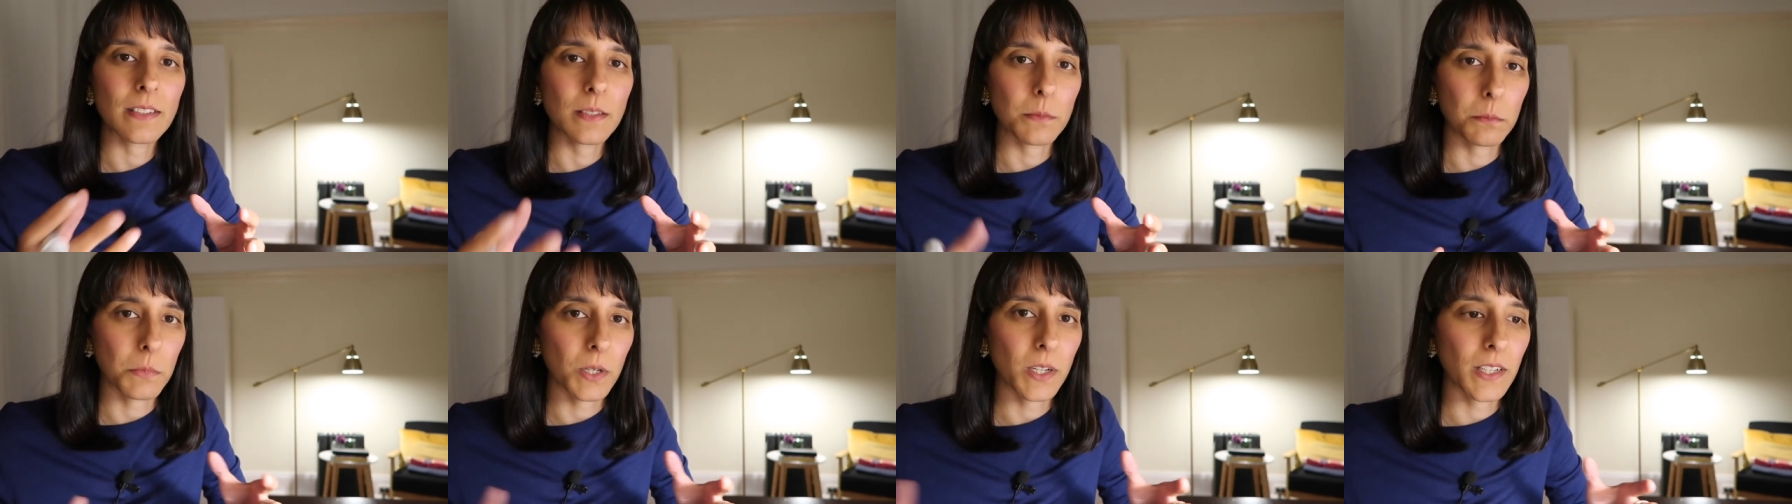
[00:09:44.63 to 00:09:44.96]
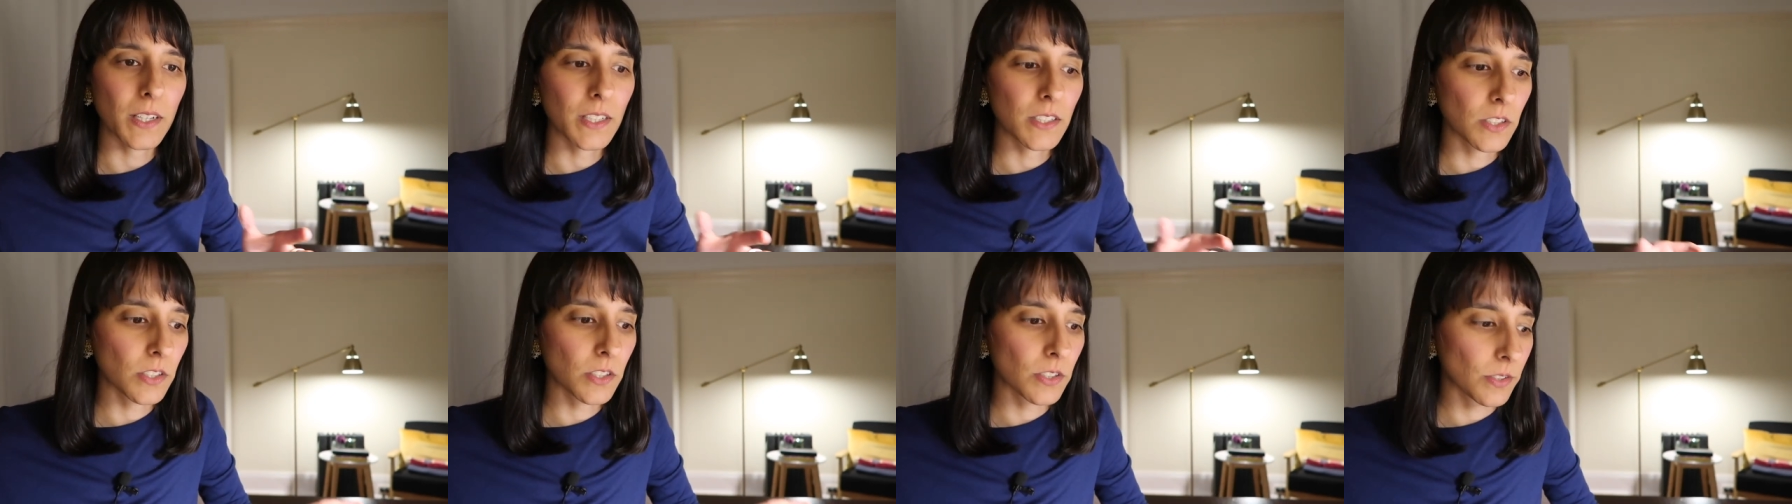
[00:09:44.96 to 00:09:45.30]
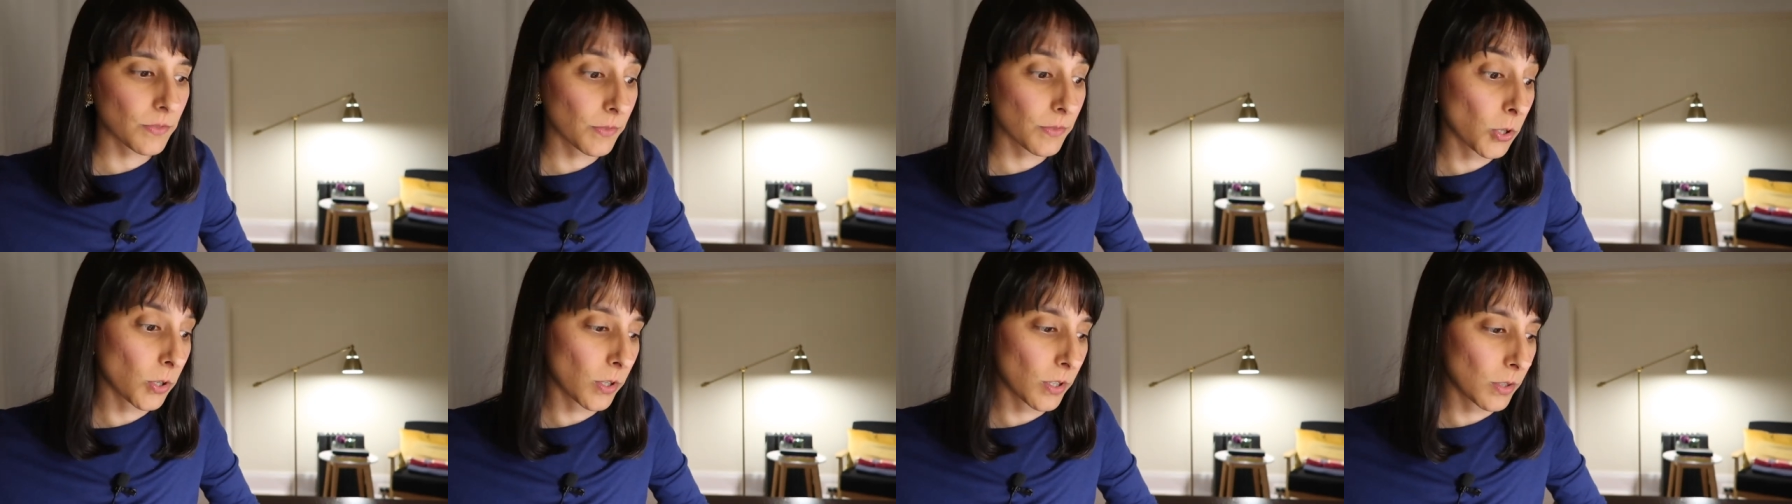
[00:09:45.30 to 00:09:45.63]
the mind
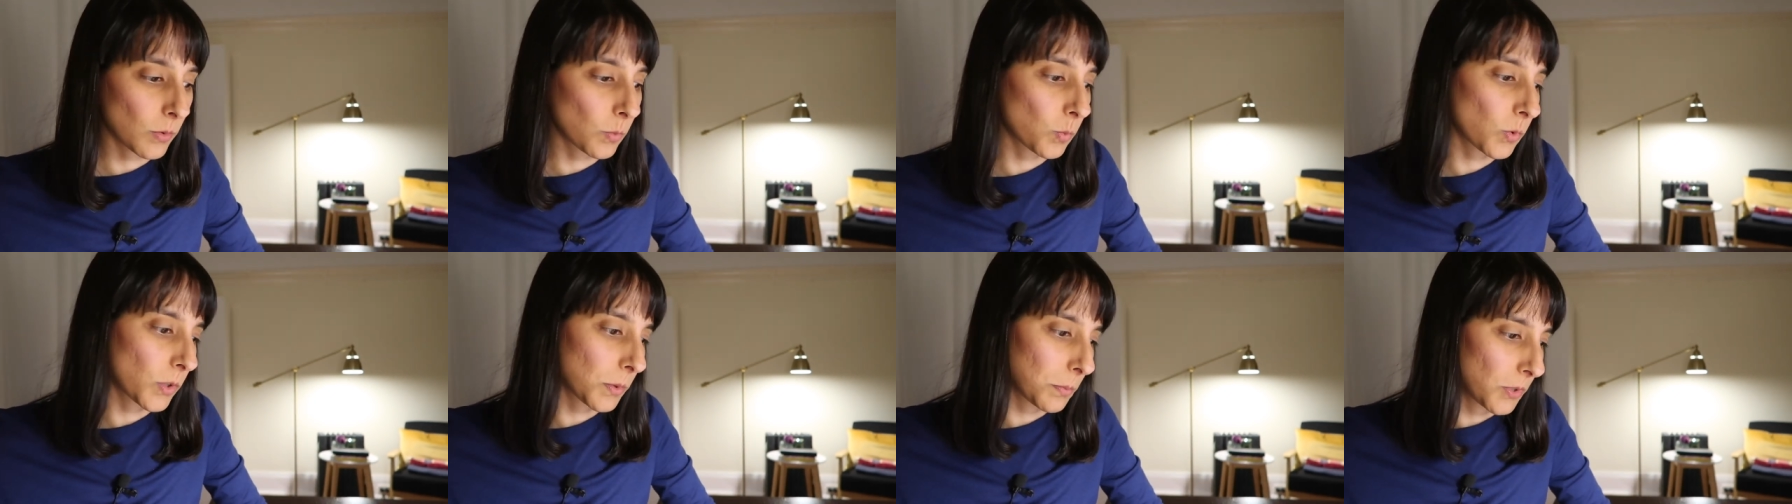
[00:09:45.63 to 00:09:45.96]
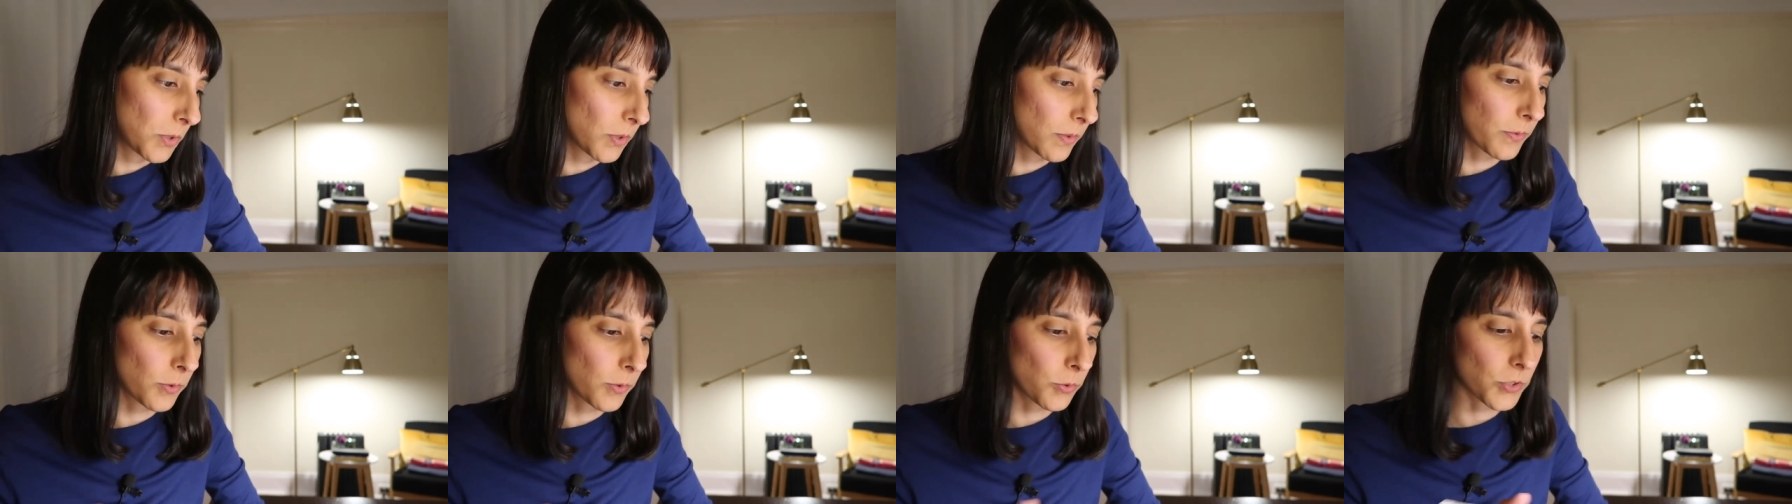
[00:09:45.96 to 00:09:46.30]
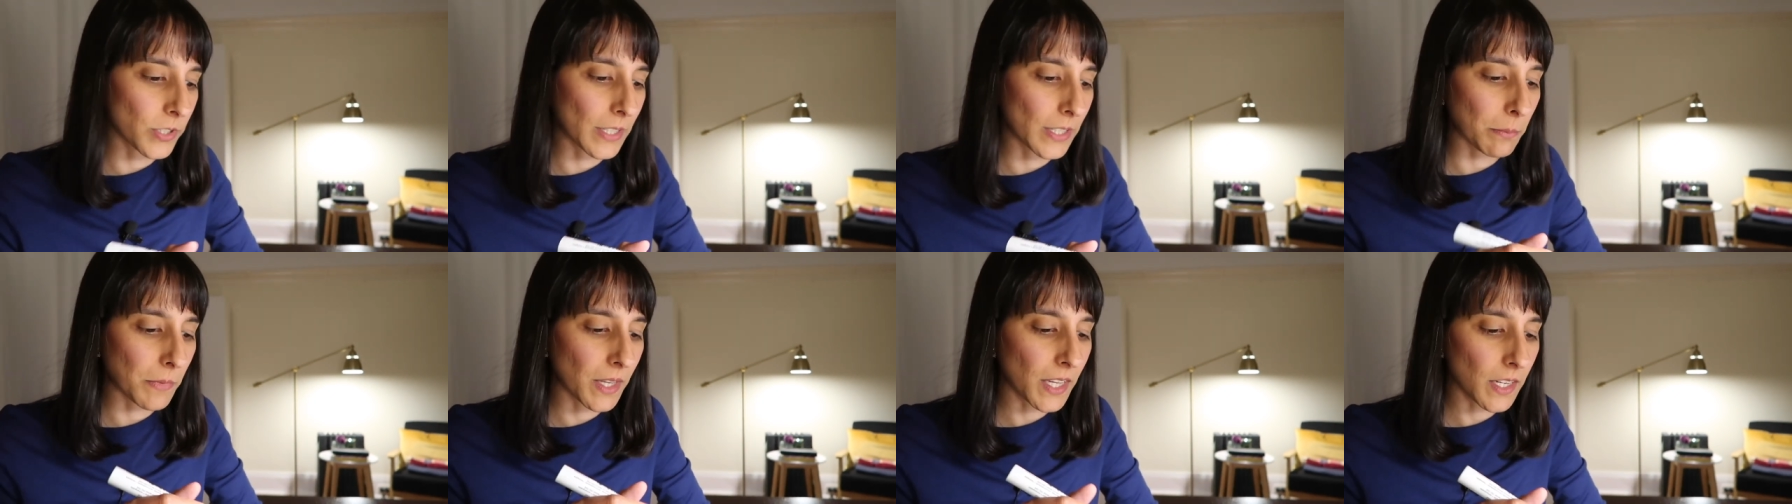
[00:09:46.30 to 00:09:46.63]
of God, and what a beautiful
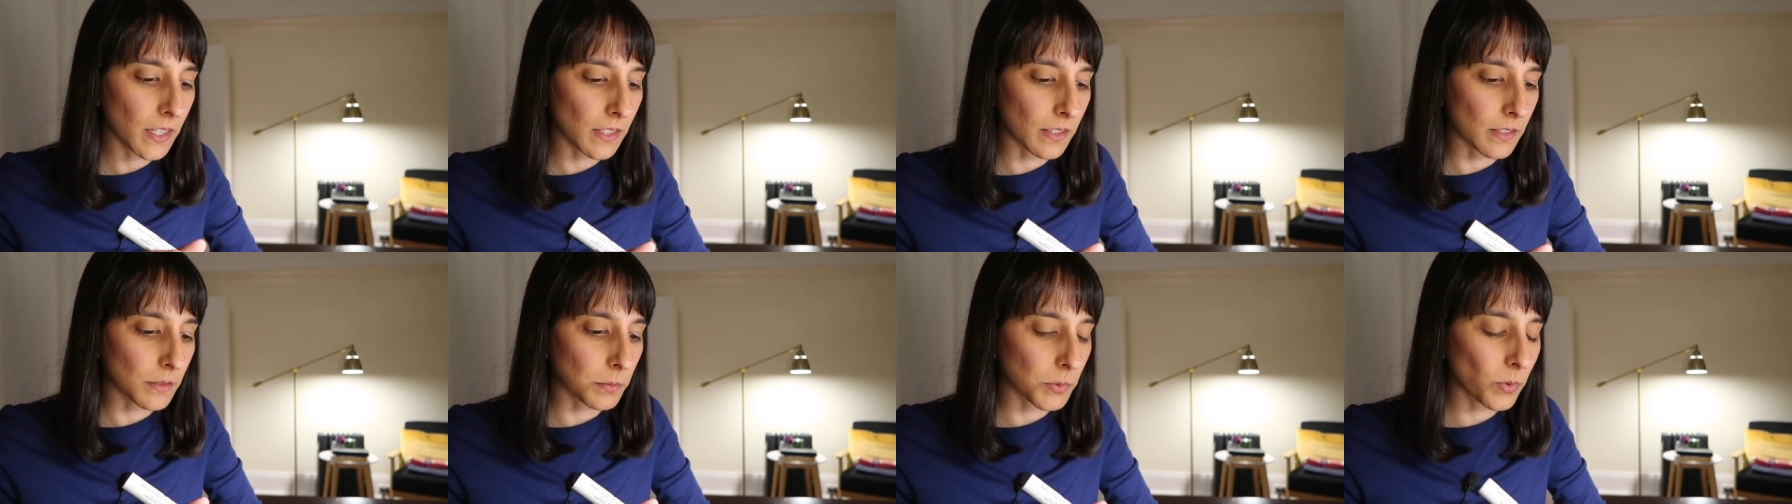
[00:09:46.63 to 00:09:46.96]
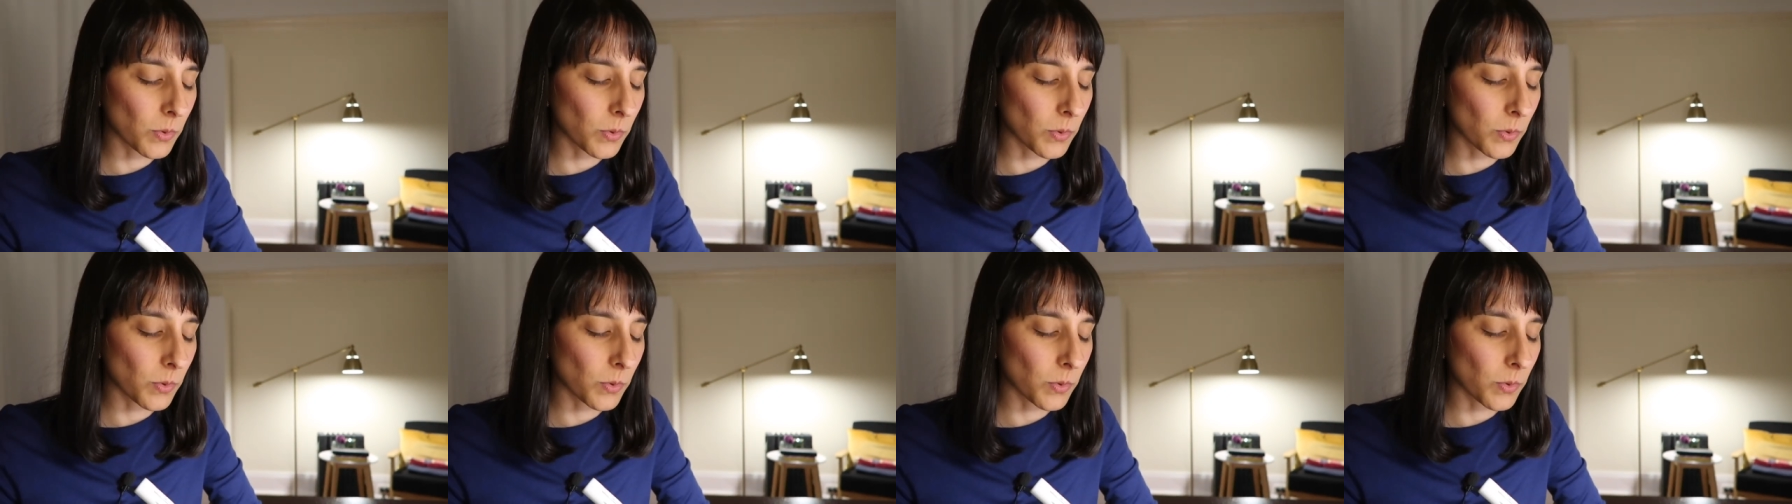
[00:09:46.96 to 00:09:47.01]
dream that is.